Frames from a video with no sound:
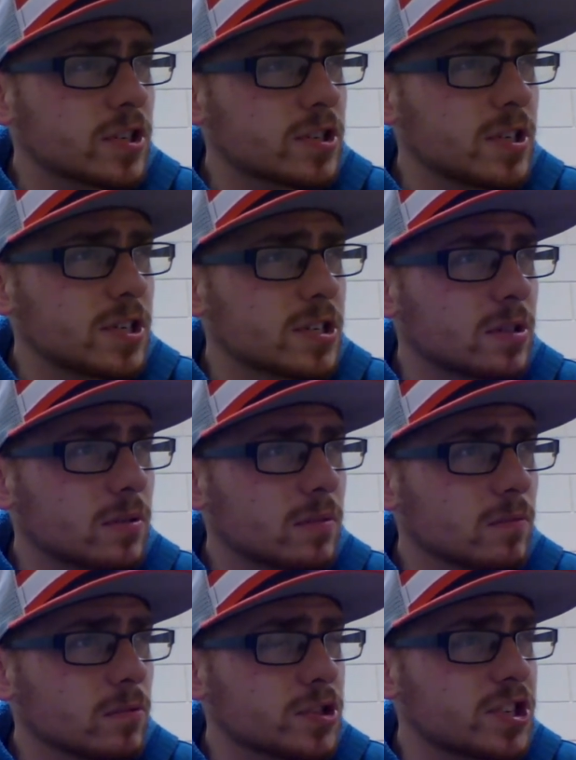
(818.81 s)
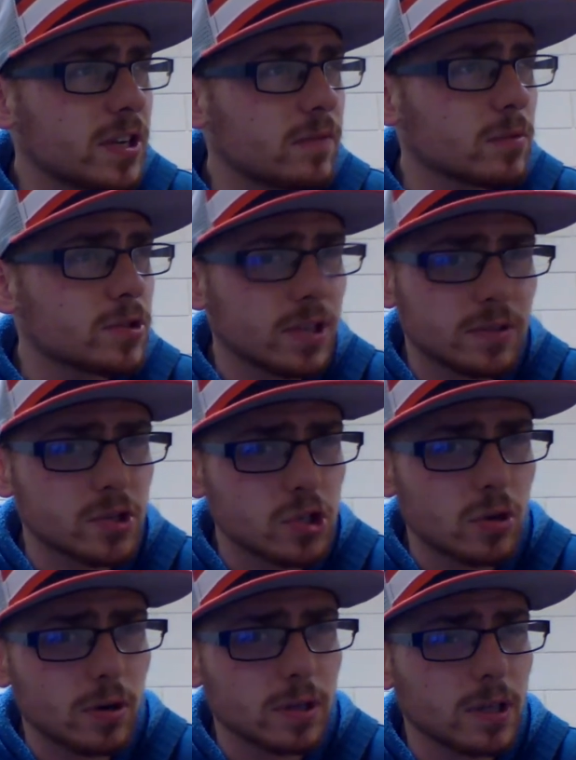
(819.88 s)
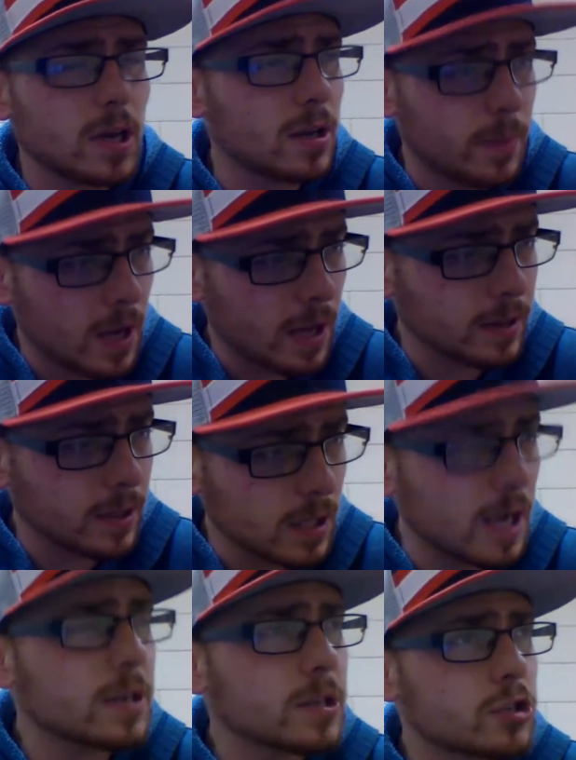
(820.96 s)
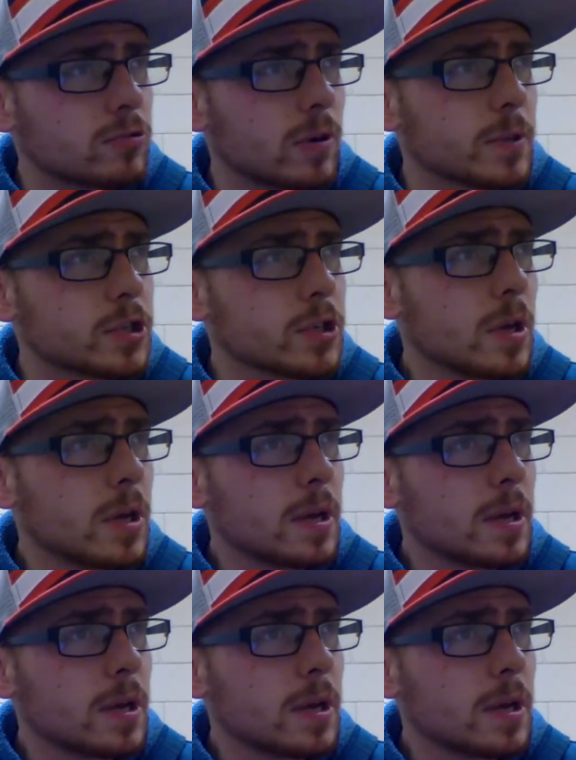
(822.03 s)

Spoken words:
decent receivers at the starting lineup on the line of scrimmage.